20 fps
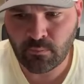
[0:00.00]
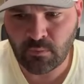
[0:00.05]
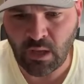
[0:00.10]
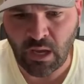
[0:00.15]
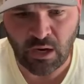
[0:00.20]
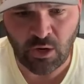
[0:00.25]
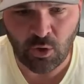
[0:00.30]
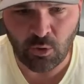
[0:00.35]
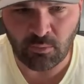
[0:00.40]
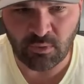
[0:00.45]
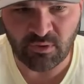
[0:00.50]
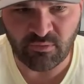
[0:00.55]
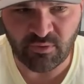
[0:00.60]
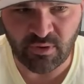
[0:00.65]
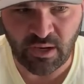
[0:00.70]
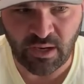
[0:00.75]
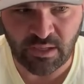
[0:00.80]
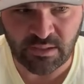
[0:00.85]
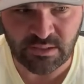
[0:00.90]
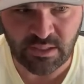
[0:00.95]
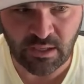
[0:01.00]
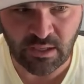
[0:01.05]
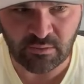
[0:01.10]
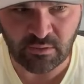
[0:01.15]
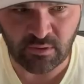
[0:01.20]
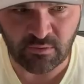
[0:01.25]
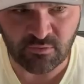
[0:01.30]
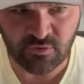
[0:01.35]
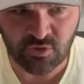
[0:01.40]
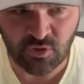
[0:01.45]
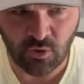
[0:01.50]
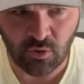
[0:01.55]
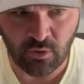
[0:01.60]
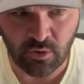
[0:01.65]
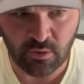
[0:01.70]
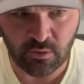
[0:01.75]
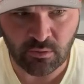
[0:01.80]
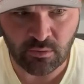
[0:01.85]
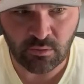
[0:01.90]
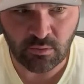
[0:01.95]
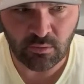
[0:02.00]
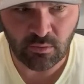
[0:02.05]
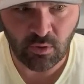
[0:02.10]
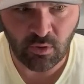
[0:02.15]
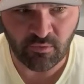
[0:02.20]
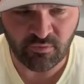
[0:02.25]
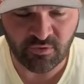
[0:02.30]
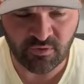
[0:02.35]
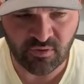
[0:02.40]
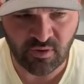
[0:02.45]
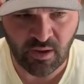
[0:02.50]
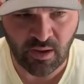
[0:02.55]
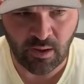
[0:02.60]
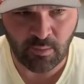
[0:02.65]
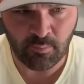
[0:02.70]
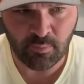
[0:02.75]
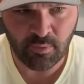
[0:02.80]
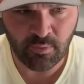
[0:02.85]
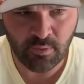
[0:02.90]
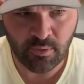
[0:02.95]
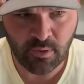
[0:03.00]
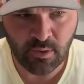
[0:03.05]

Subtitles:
I know I'm leaving guys out that have started off the top.